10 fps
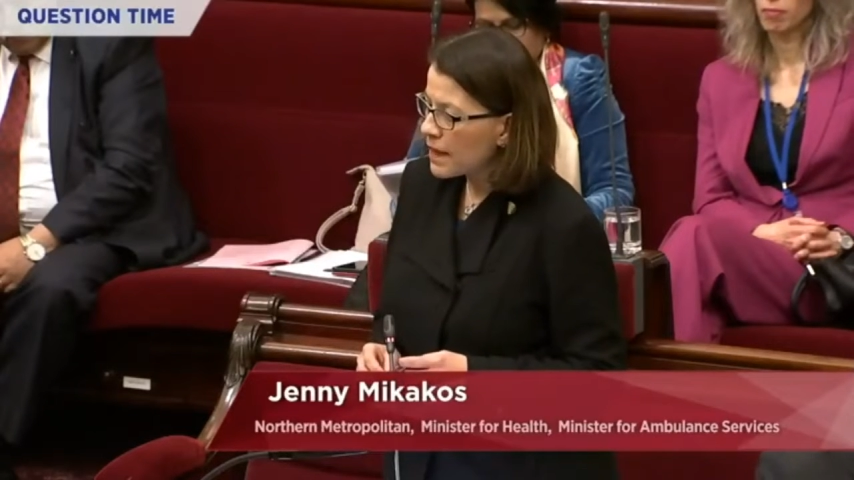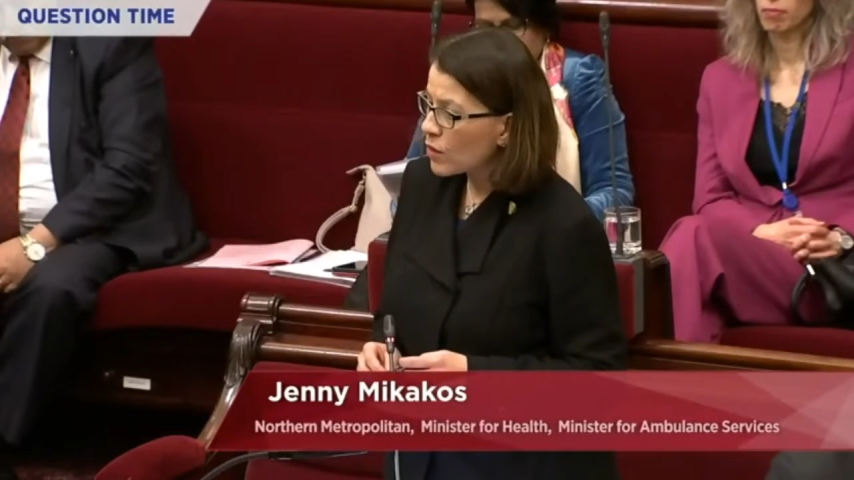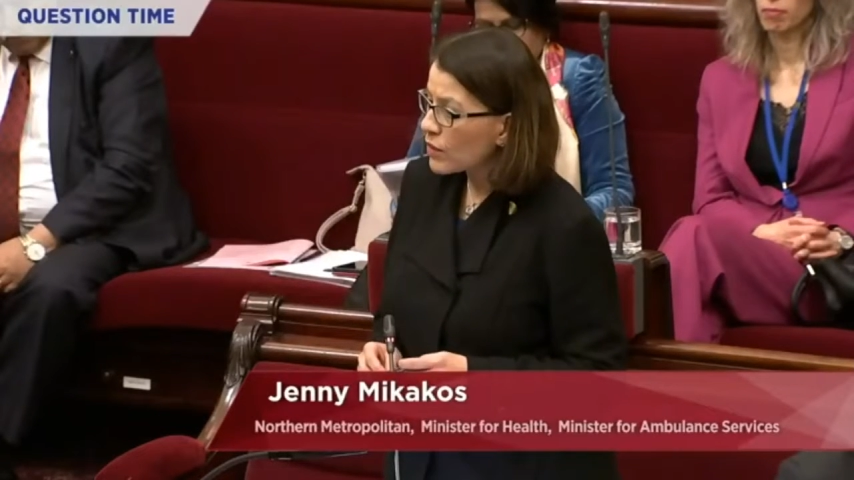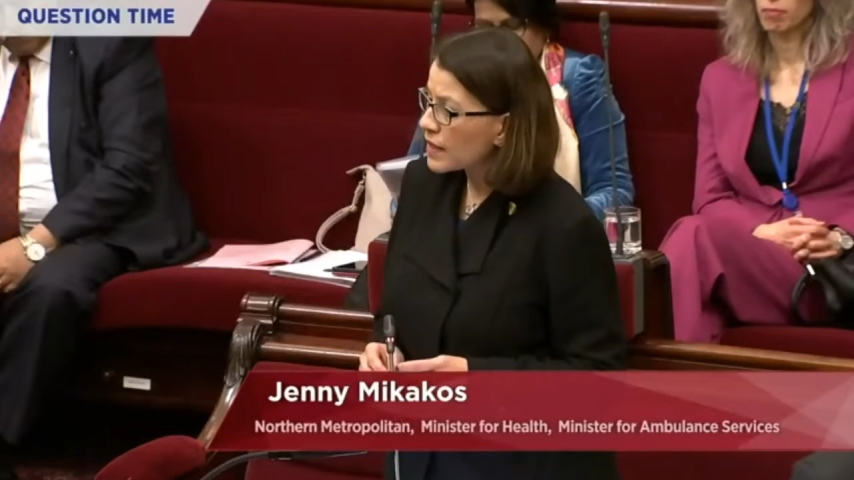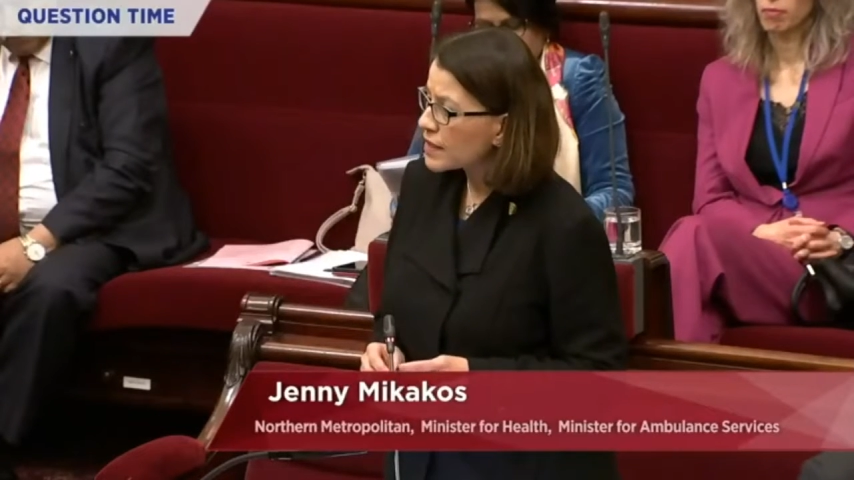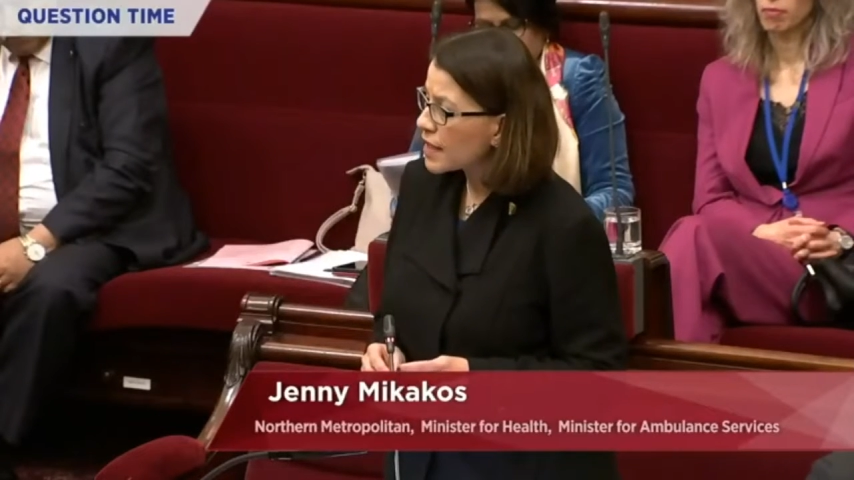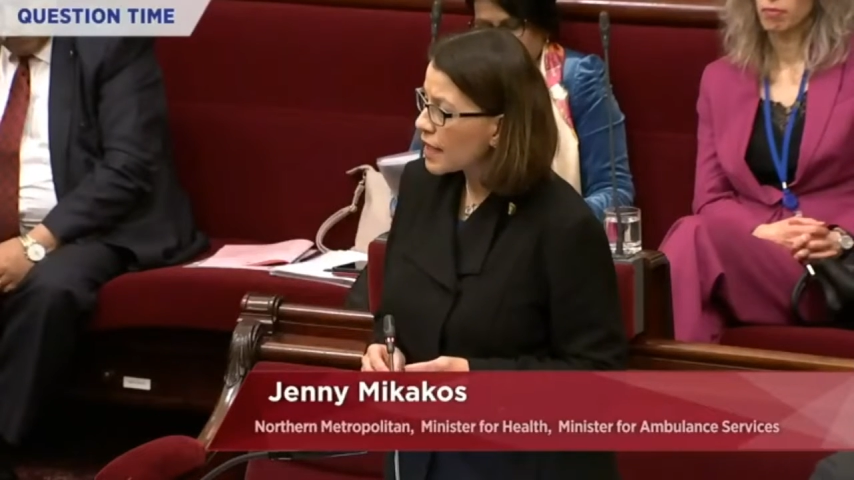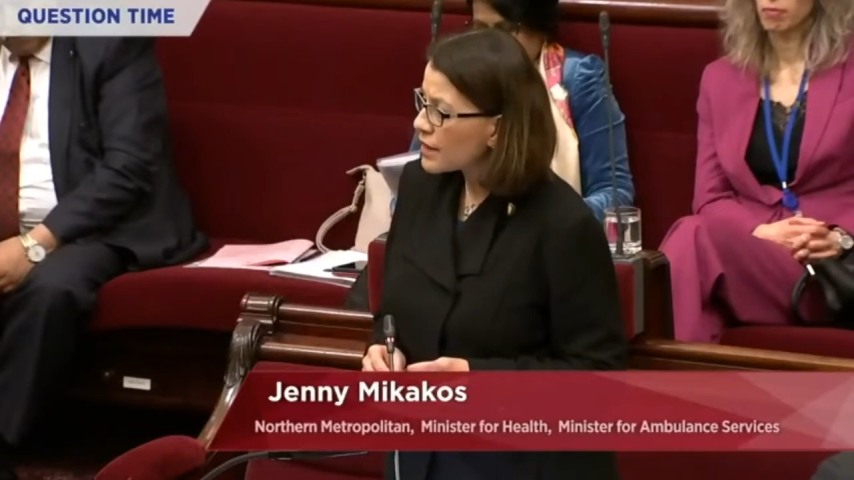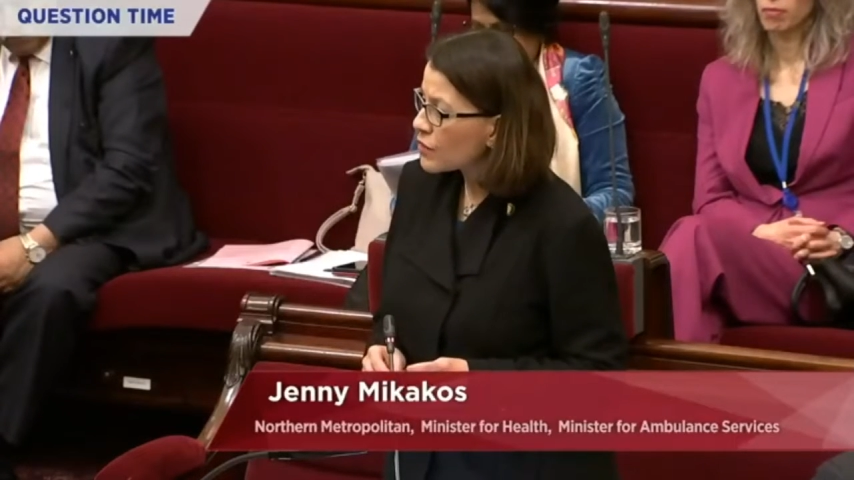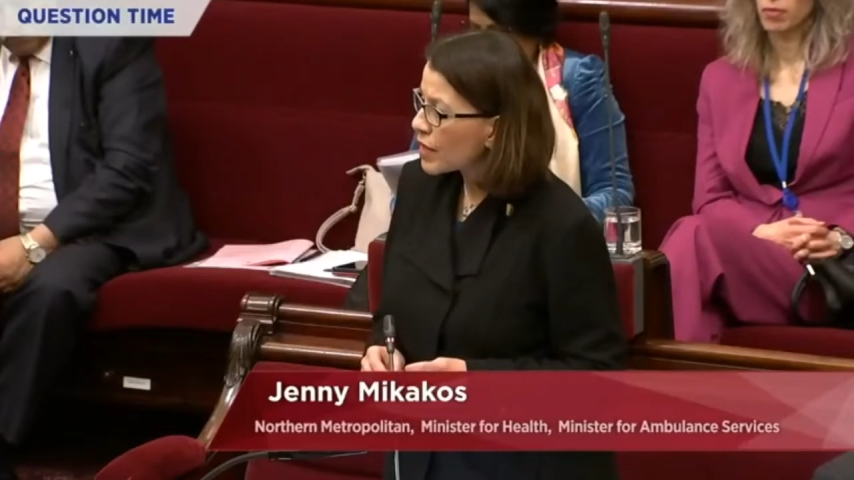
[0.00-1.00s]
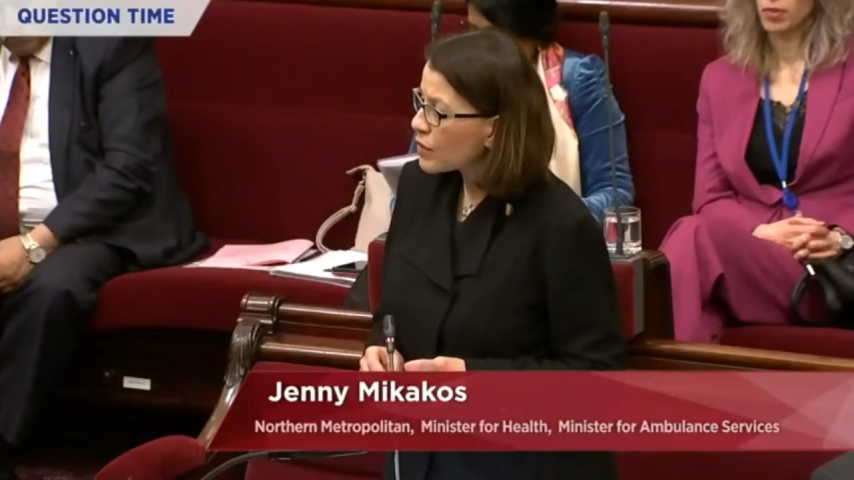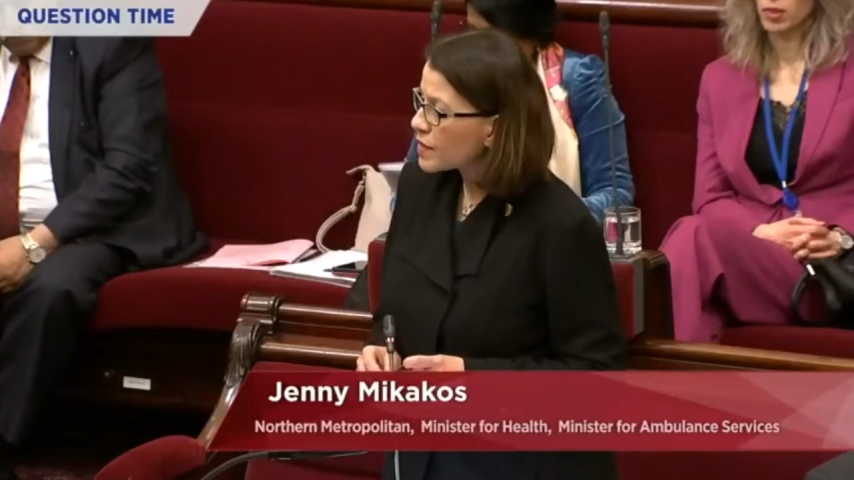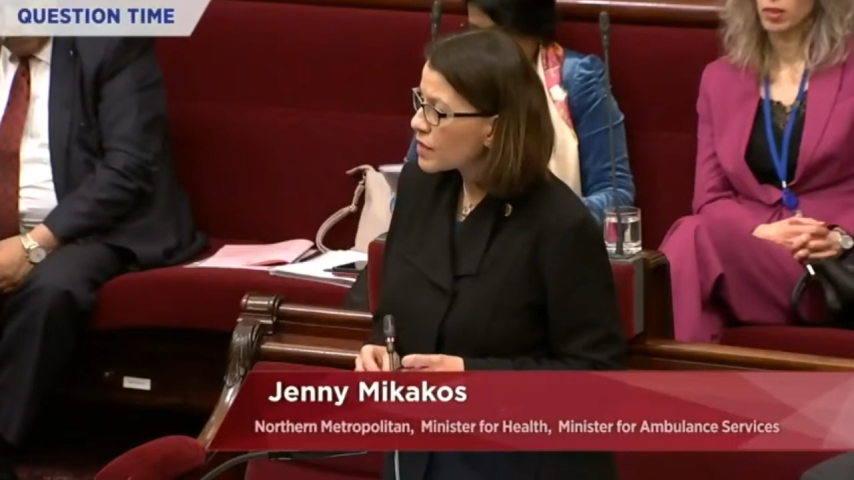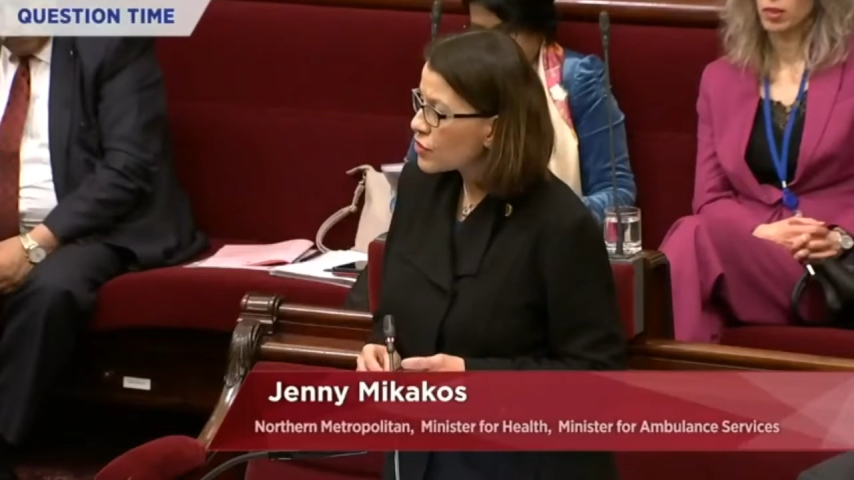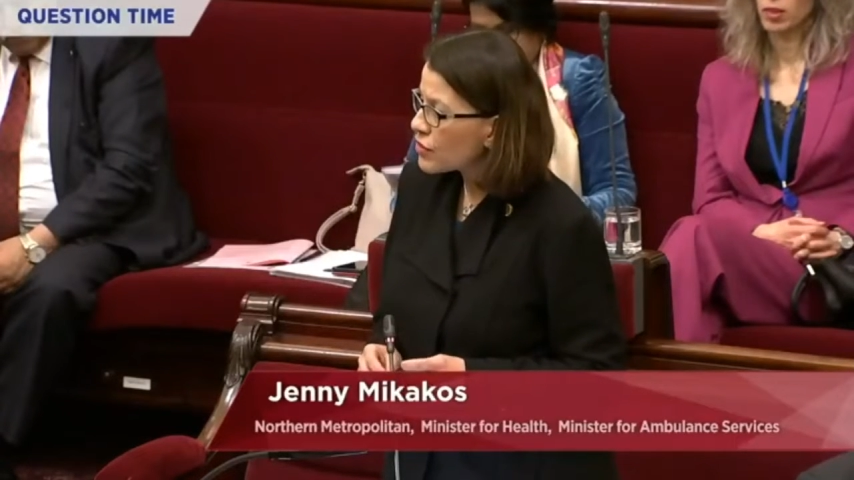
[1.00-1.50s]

who have undertaken the requisite